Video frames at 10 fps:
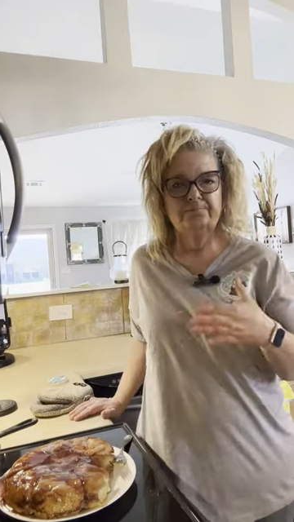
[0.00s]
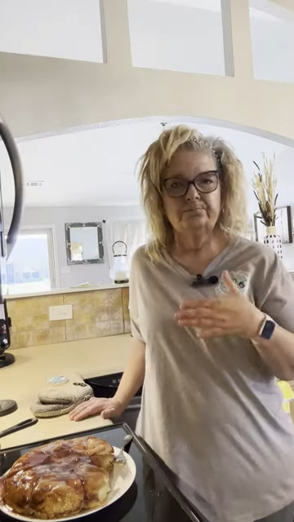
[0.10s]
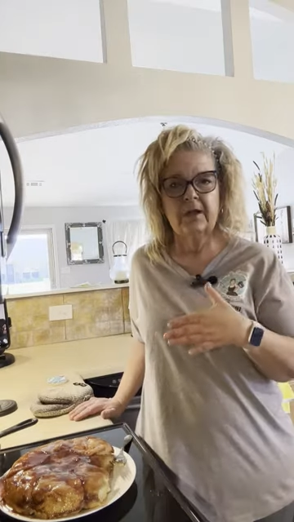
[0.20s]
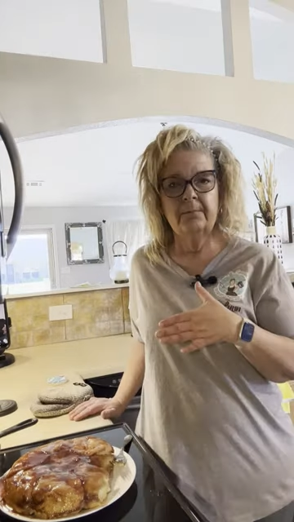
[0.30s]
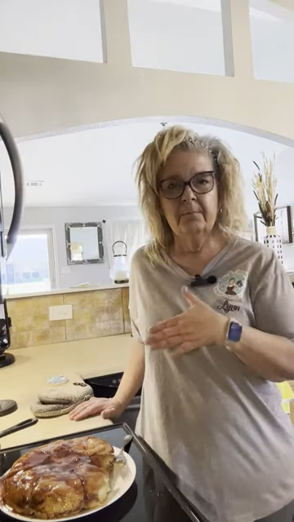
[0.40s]

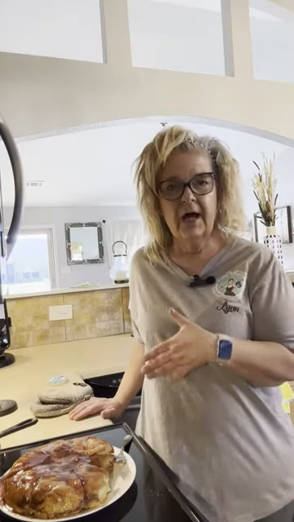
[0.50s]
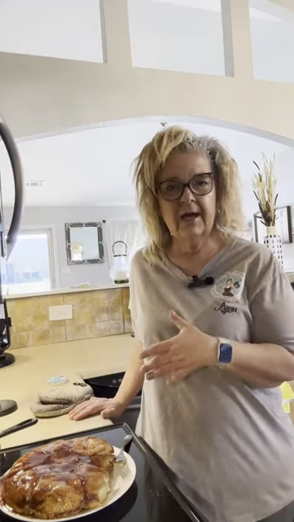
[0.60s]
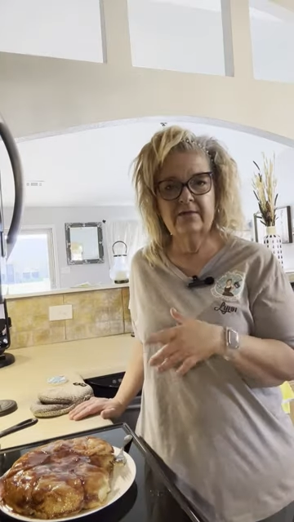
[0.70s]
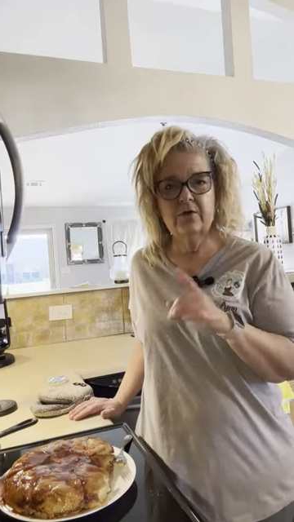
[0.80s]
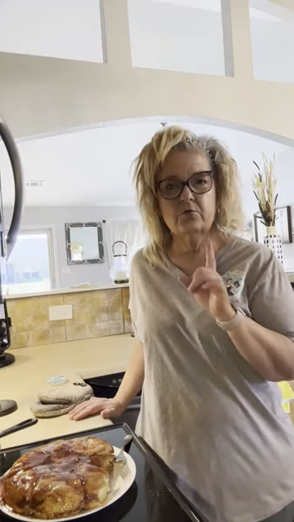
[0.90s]
In
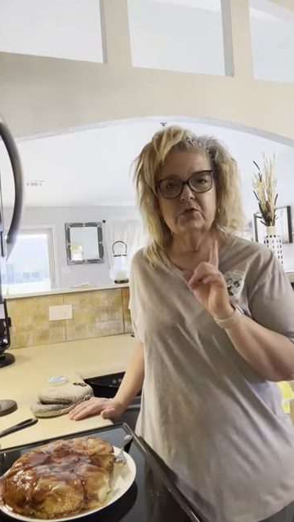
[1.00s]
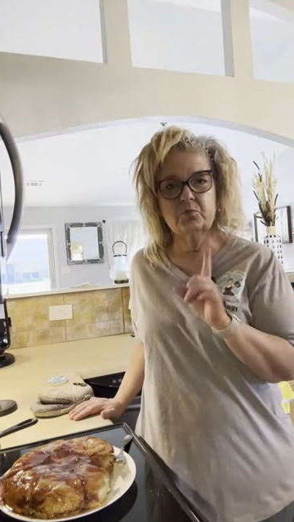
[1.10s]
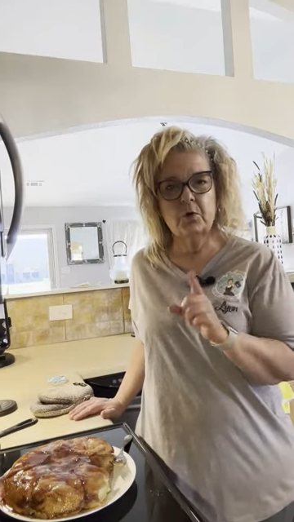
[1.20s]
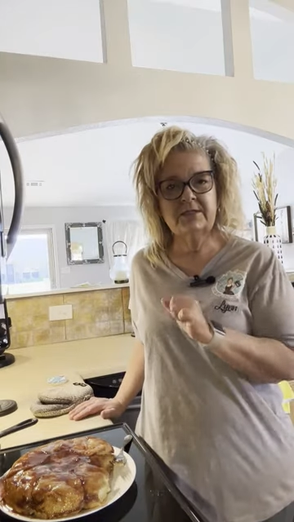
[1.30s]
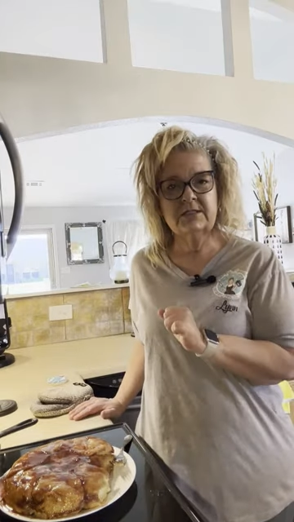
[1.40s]
mine, there was
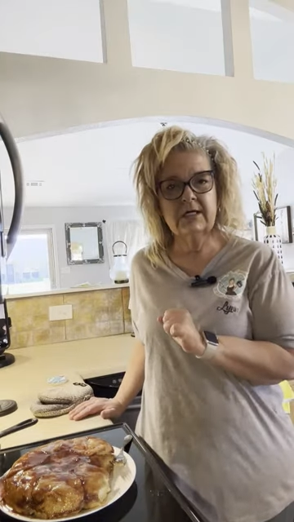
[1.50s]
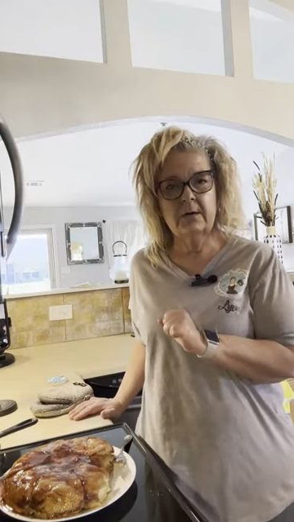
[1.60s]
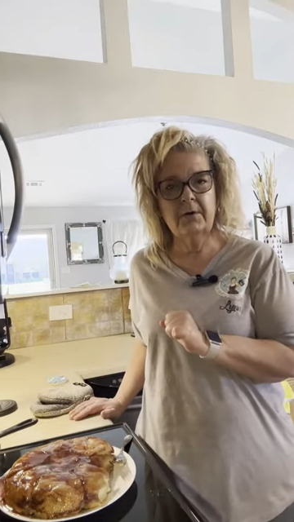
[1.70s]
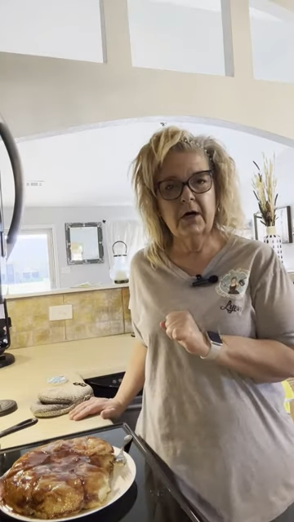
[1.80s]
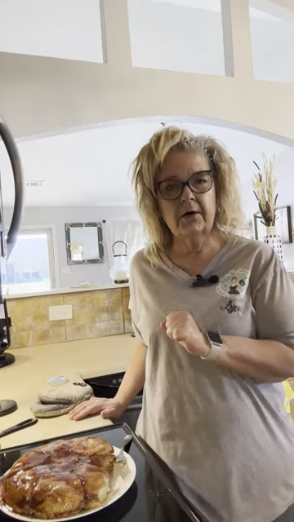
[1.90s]
one stick of
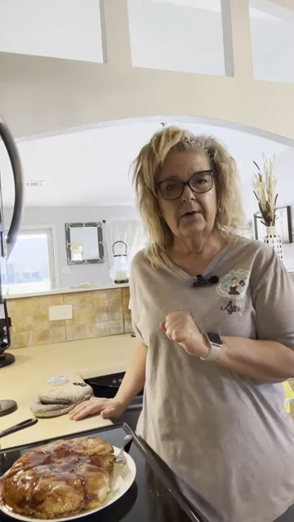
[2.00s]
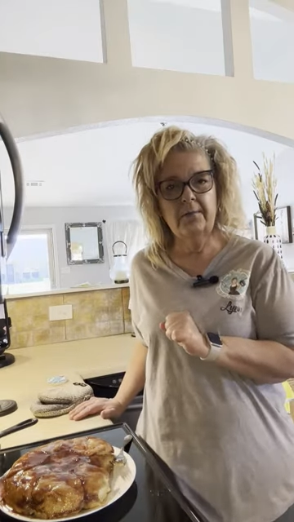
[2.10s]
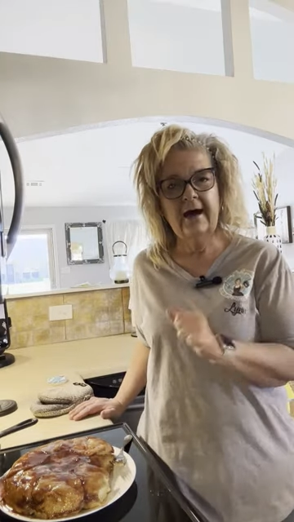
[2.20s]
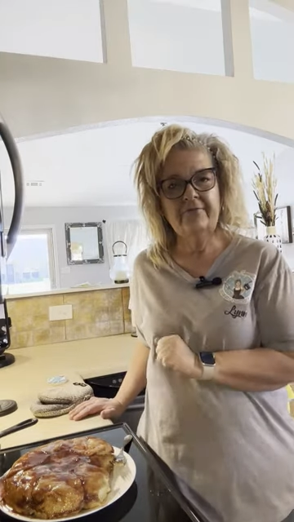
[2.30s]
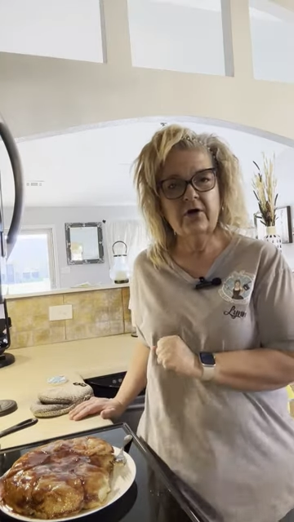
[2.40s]
butter,
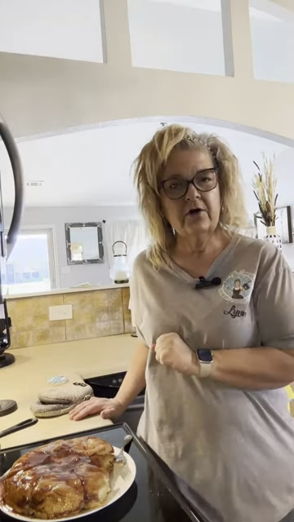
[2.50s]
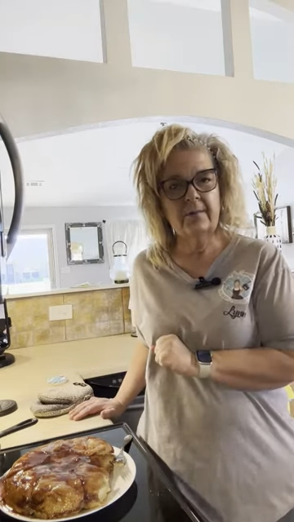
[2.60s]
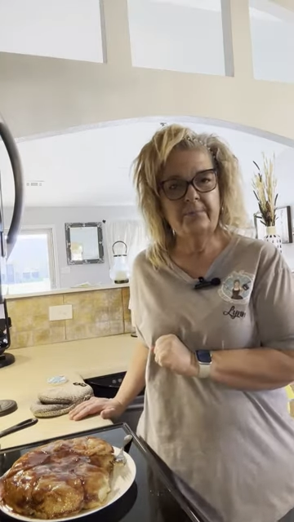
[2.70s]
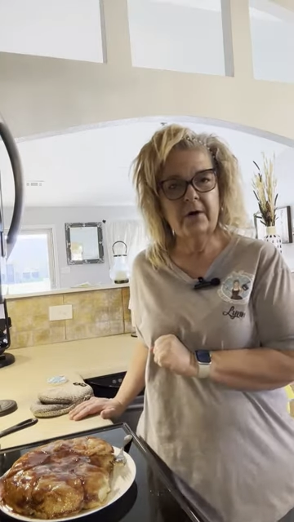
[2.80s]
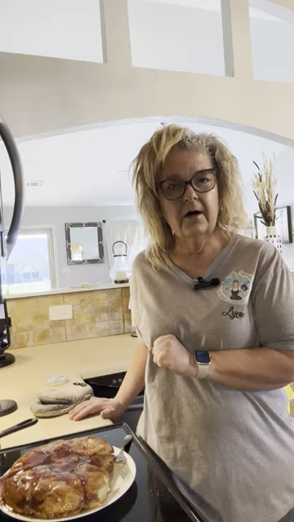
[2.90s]
half a
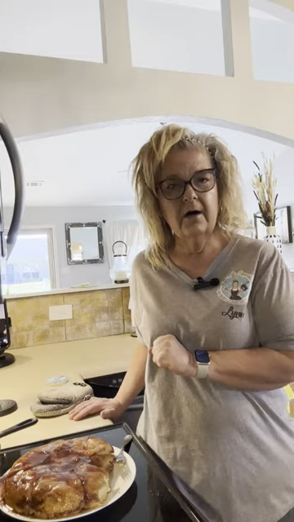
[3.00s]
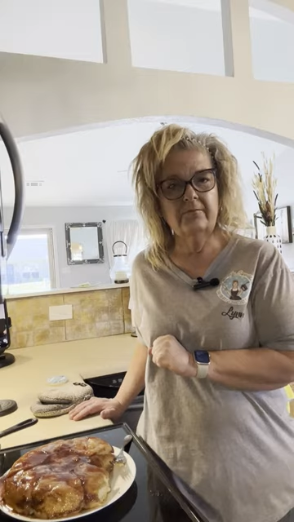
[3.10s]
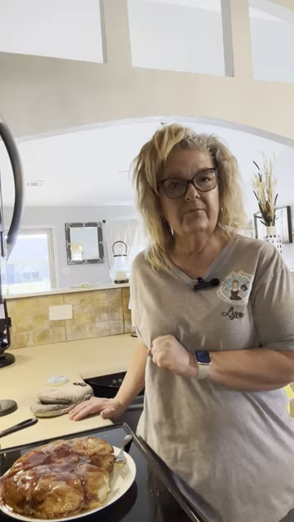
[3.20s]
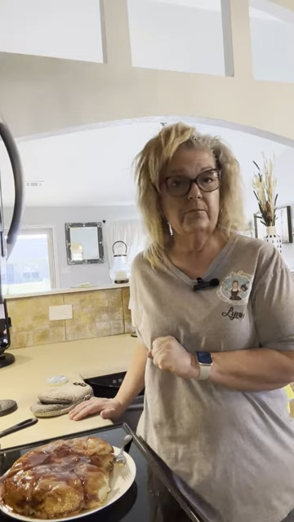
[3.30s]
cup of